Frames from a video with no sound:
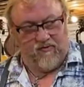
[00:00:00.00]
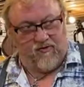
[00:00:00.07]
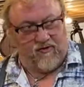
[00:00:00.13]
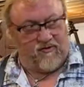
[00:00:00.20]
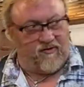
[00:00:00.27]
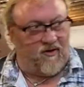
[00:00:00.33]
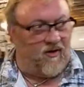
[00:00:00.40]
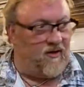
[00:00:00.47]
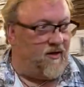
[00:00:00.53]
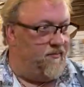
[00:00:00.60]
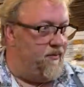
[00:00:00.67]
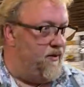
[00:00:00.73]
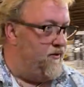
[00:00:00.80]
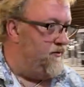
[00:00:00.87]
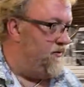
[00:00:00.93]
should talk
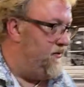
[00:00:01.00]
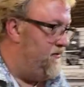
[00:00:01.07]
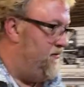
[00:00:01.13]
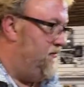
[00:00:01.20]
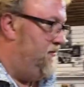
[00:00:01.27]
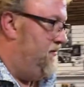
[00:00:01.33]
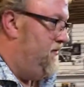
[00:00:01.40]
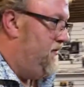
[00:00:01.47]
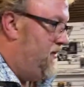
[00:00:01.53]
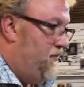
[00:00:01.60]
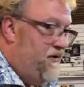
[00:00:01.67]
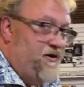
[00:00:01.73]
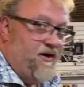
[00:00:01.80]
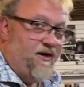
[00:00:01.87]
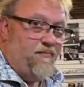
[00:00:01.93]
about, can we
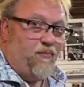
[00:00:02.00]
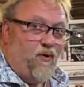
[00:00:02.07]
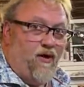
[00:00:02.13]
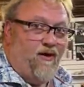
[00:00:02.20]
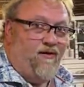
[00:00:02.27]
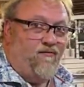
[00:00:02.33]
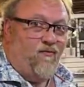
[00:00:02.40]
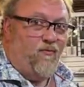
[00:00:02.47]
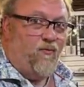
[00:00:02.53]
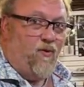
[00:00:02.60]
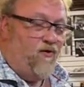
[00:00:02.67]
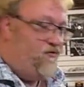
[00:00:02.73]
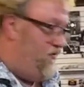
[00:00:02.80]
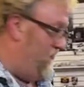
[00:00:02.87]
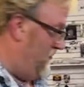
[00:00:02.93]
take a break from
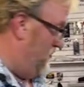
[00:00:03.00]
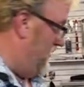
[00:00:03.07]
questions?